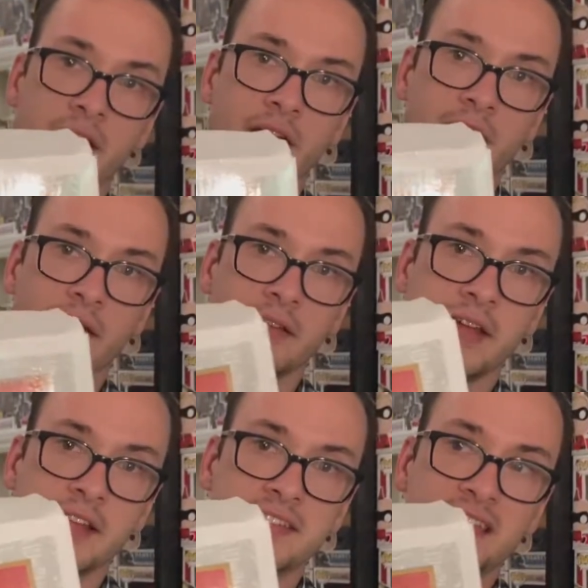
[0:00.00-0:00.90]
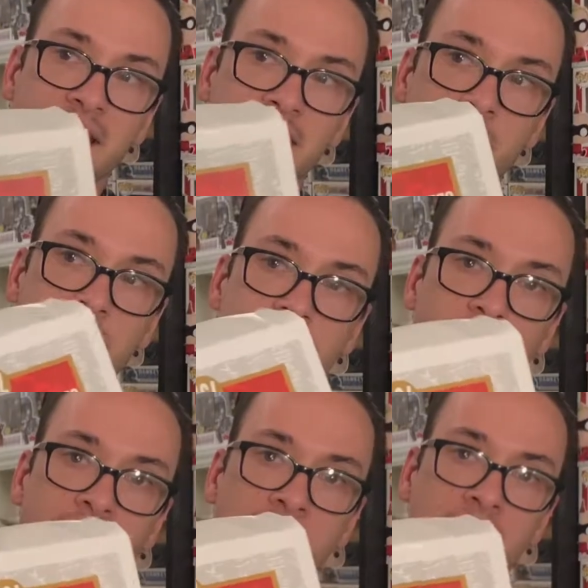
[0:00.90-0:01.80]
uh, kind of sat them
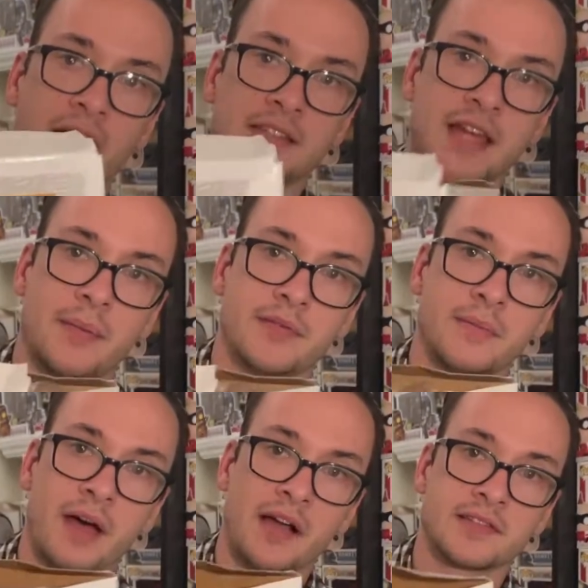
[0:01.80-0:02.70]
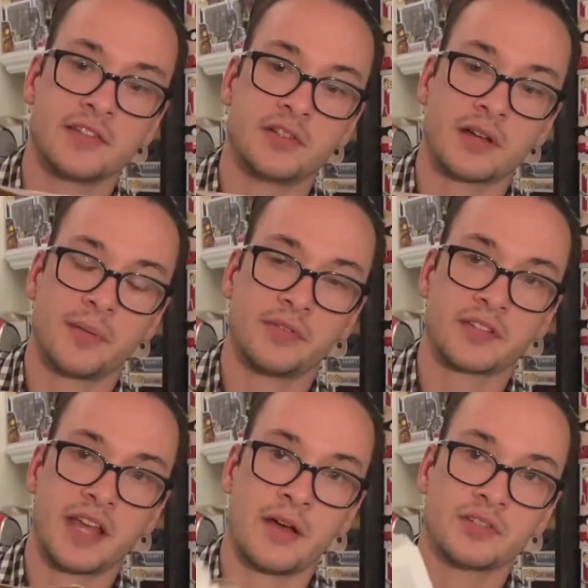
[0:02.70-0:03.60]
flat on top of the box. I took
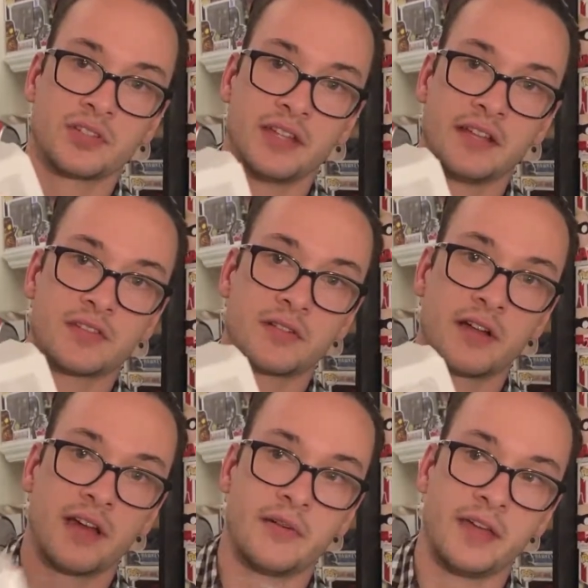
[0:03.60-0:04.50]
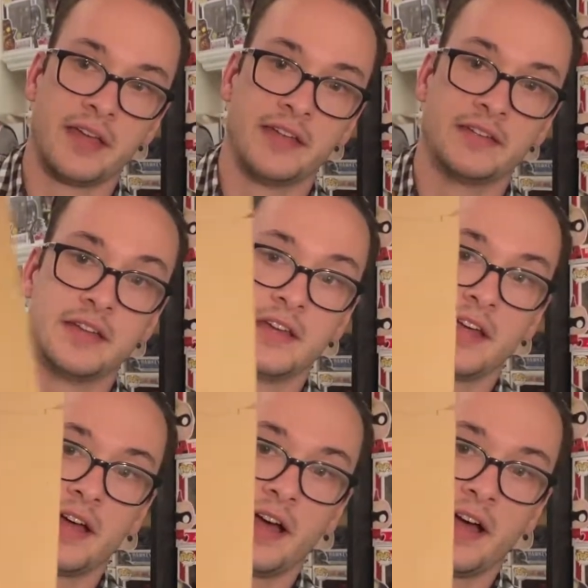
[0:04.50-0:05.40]
Obelisk out, took the insert out, and
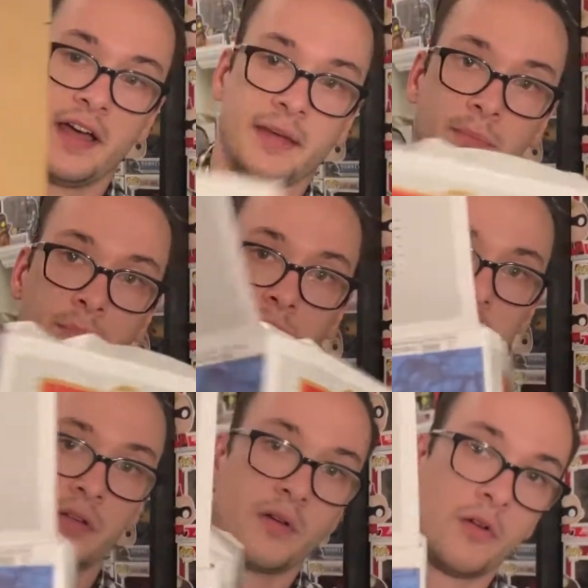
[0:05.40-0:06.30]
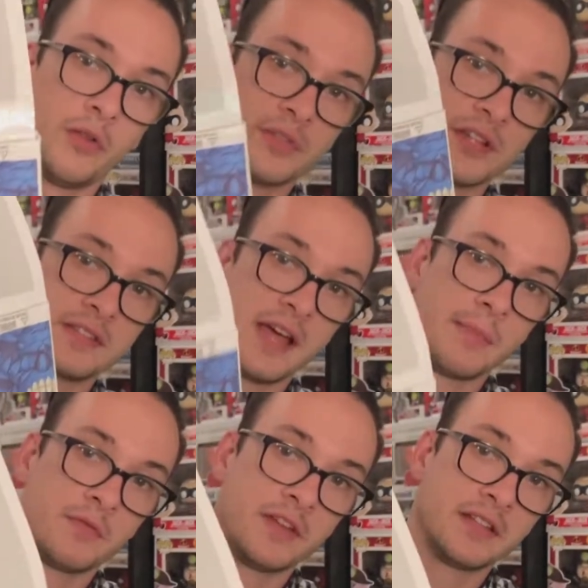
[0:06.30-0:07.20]
I put all those on top
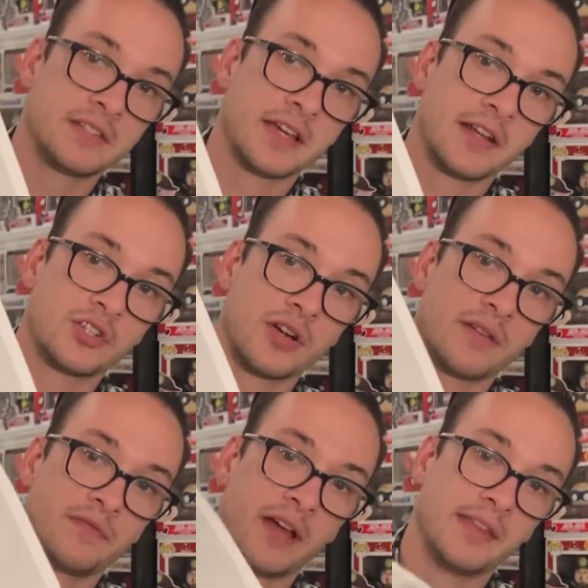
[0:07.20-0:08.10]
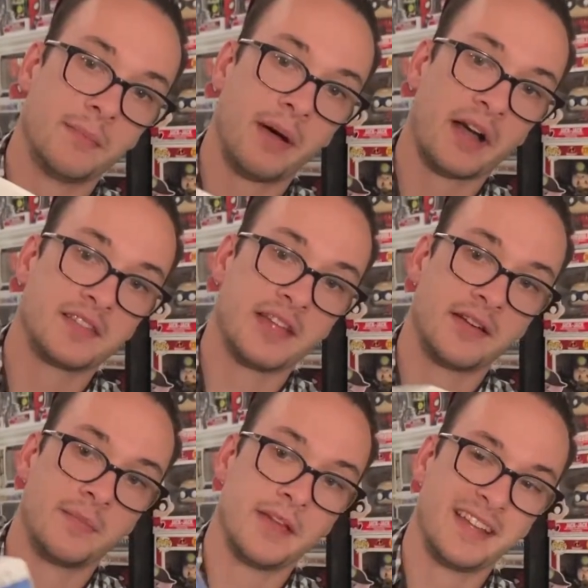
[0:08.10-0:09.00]
of it to kind of try and flatten the box down
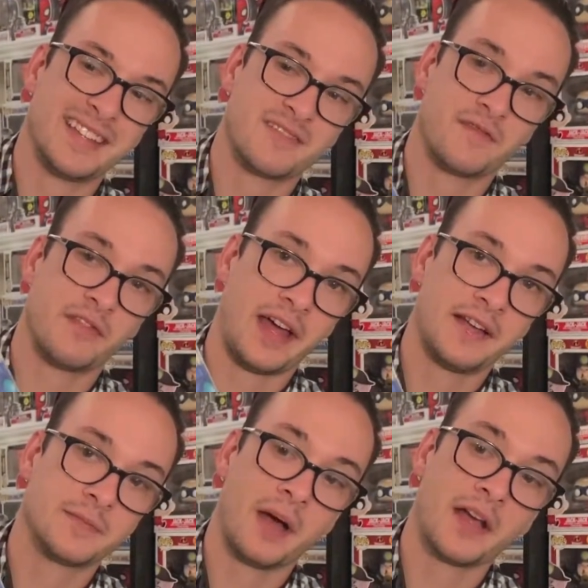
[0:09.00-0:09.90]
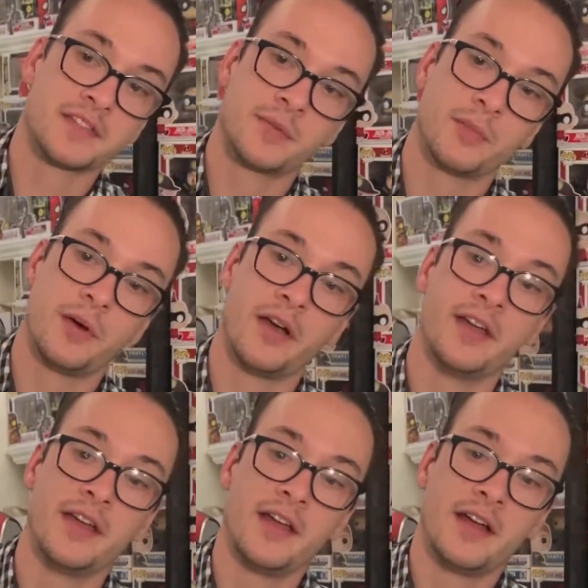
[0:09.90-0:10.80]
to make it as flat as possible, but
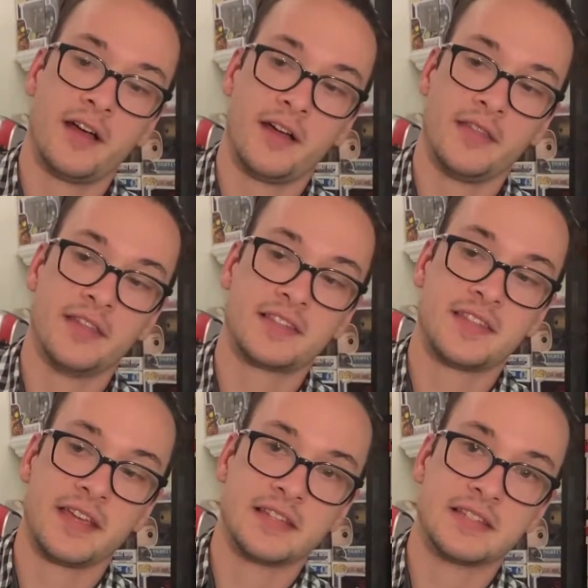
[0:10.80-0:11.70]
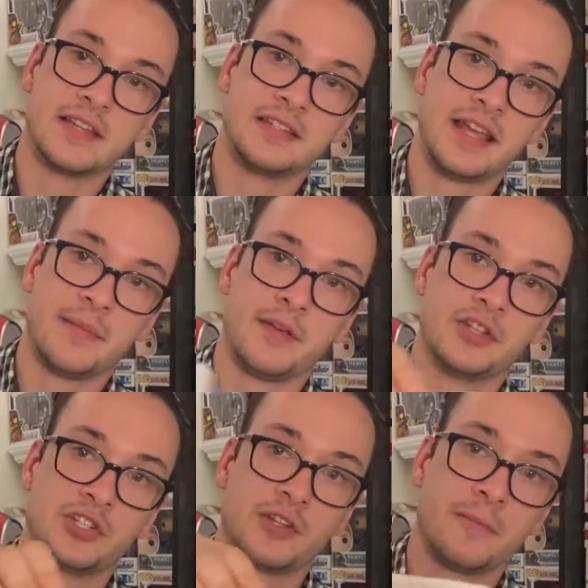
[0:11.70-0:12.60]
uh, this thing is
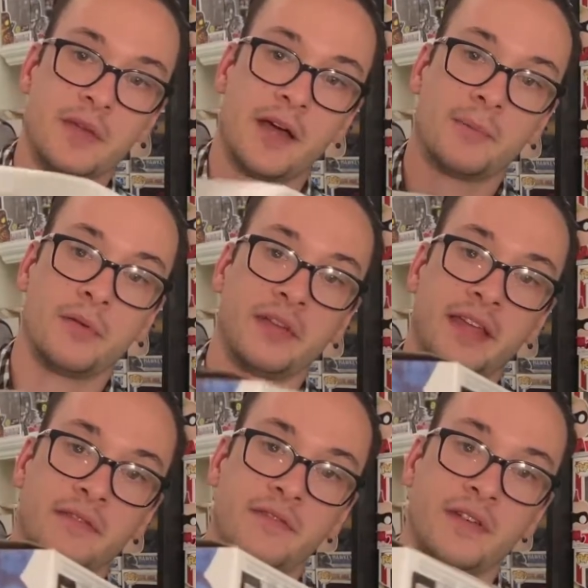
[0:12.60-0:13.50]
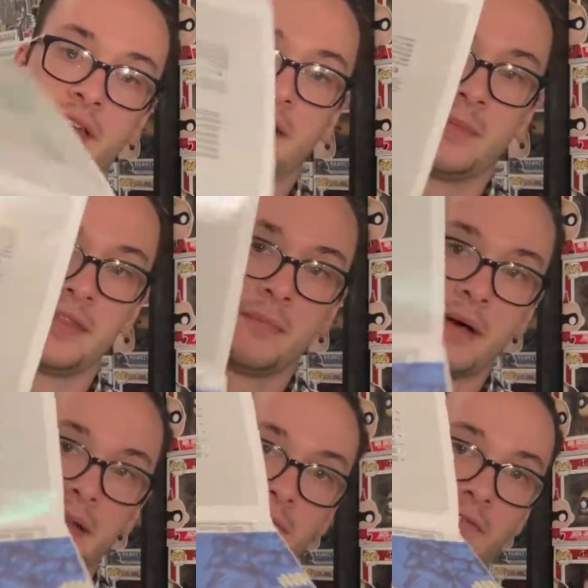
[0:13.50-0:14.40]
damaged beyond belief, and I mean the
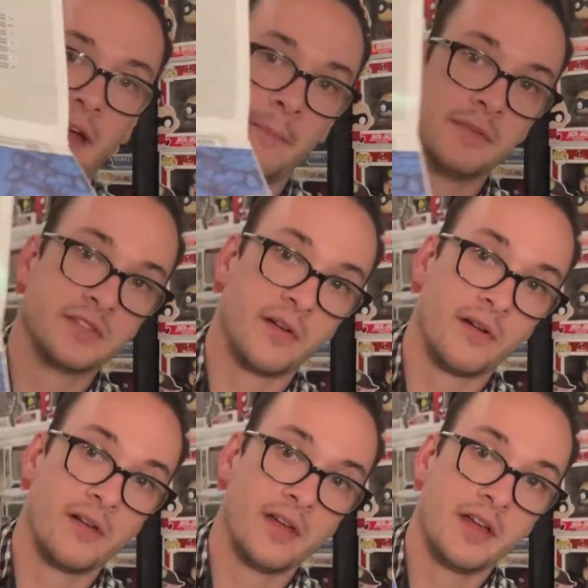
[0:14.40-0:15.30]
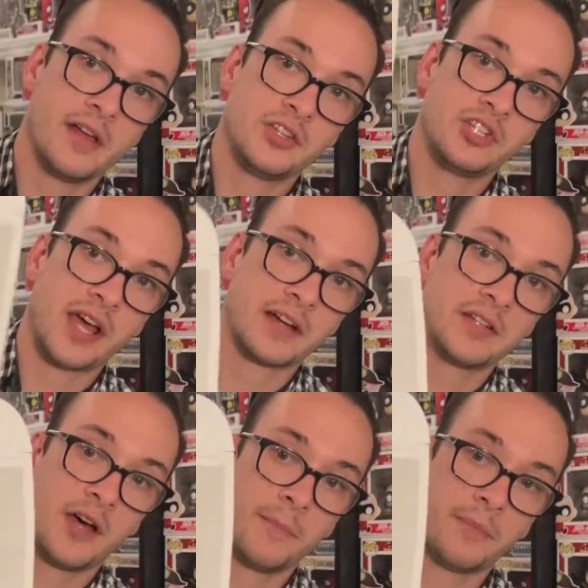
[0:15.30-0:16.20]
bottom flap is all jacked
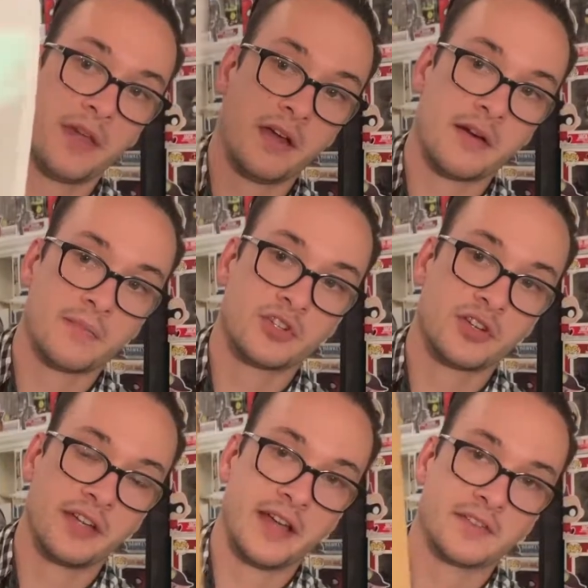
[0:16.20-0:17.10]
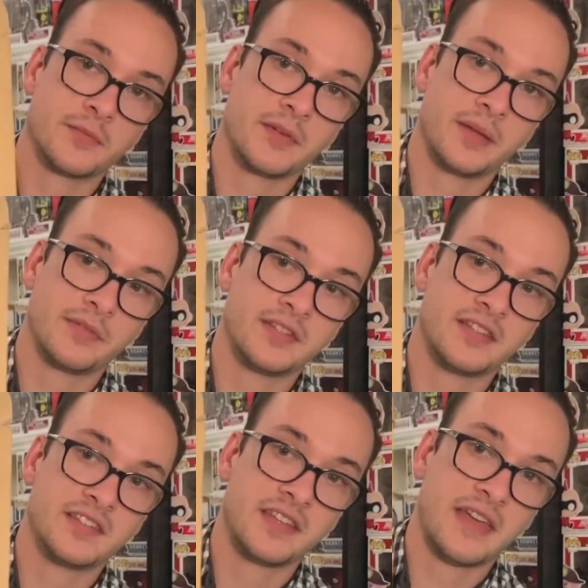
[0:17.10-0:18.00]
up there. I'm sure you guys will be able to
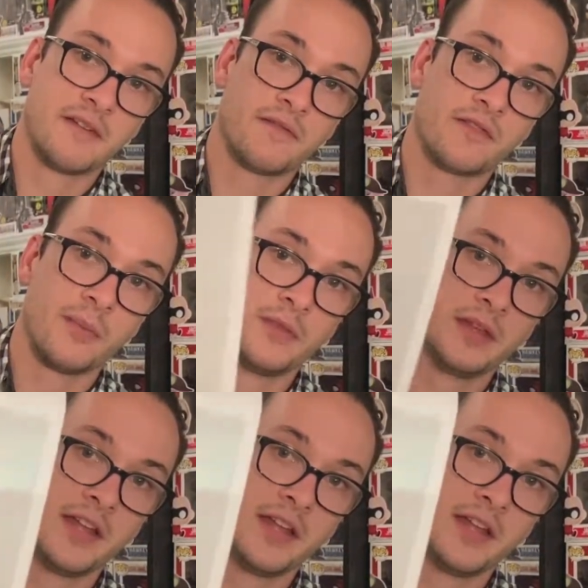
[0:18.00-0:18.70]
see that from the